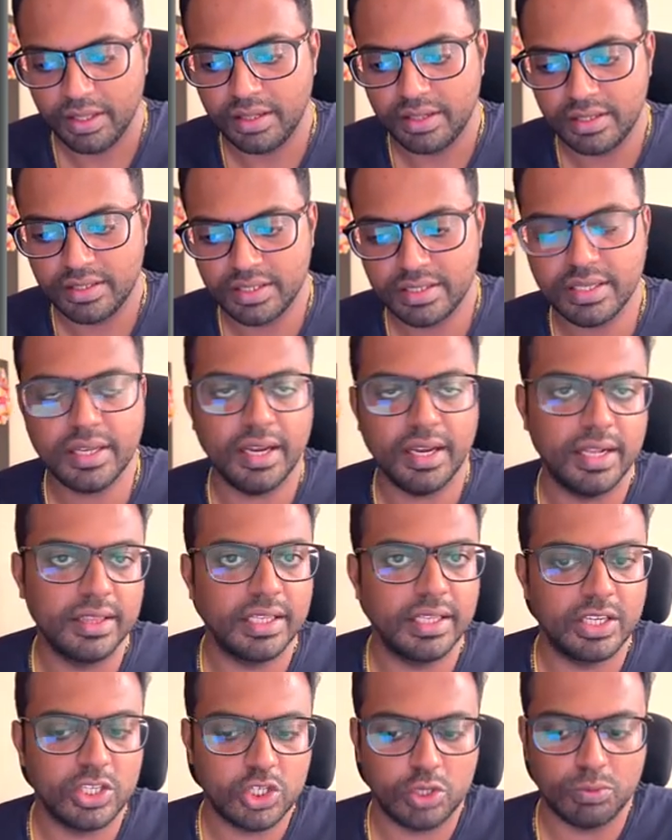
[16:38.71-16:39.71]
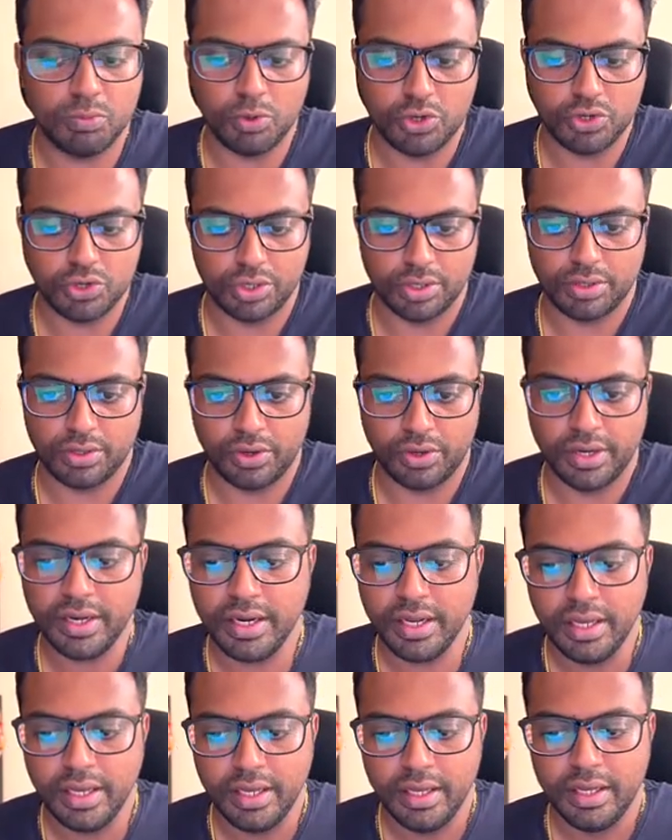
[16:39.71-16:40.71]
This is a healthy distribution, all
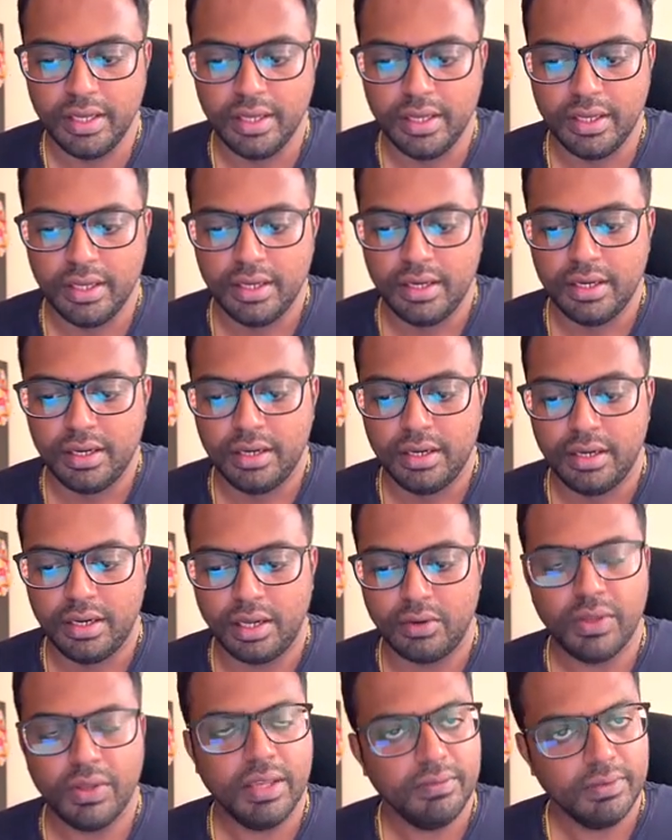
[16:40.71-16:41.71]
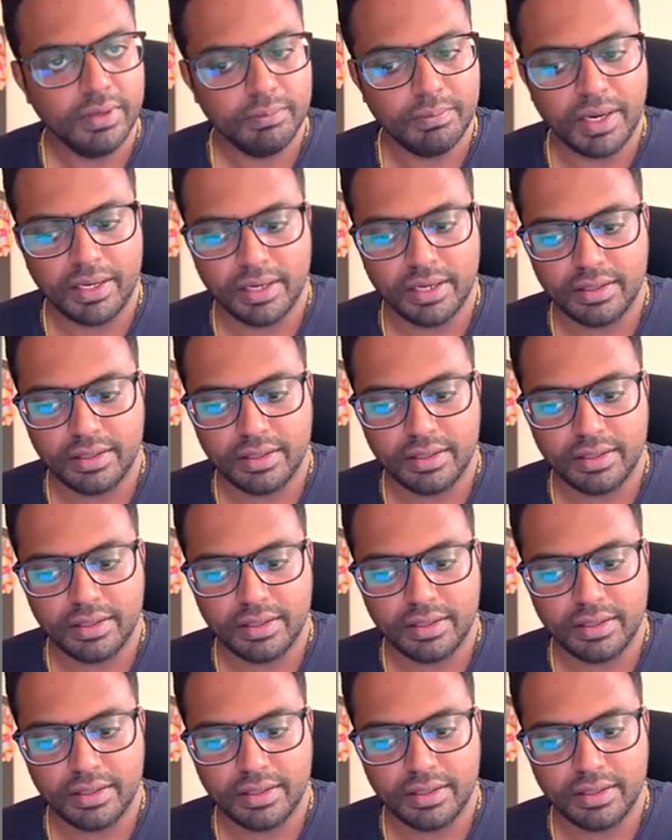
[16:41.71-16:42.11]
right? Now, even better